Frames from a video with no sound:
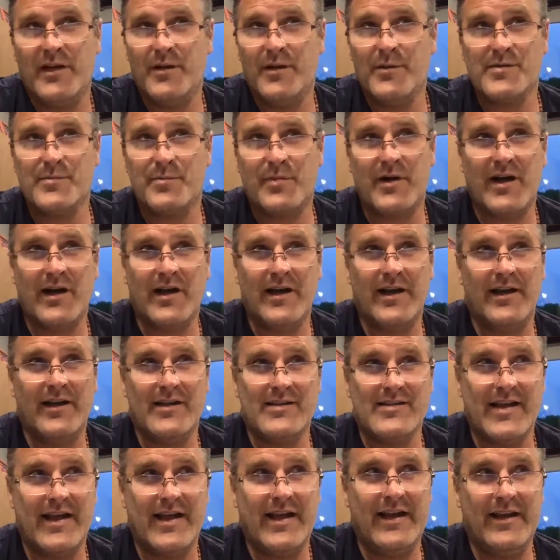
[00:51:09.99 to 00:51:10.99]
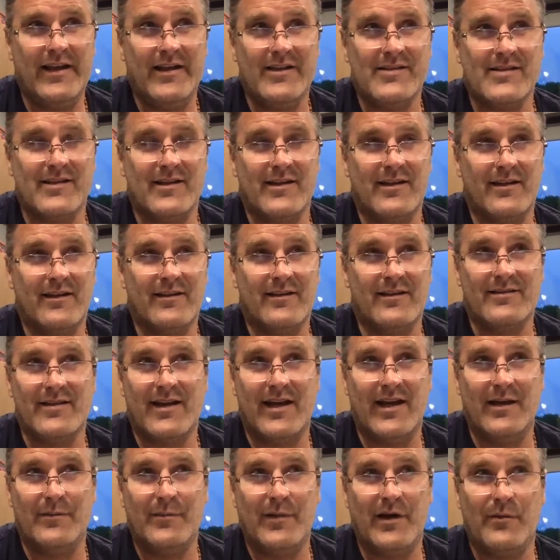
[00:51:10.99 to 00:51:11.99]
He was probably in his 80s, and at the
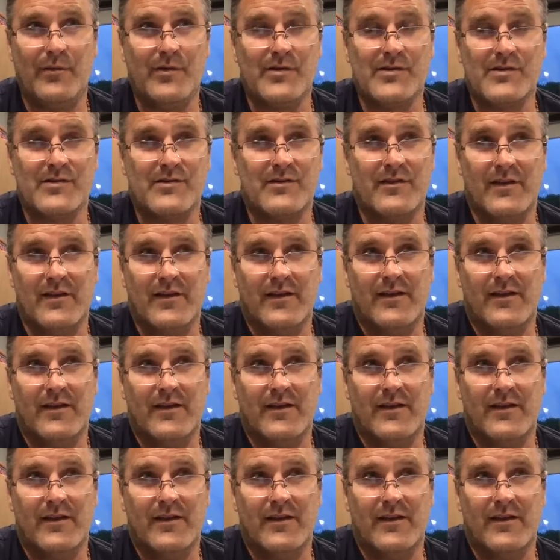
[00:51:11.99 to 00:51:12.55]
time I was,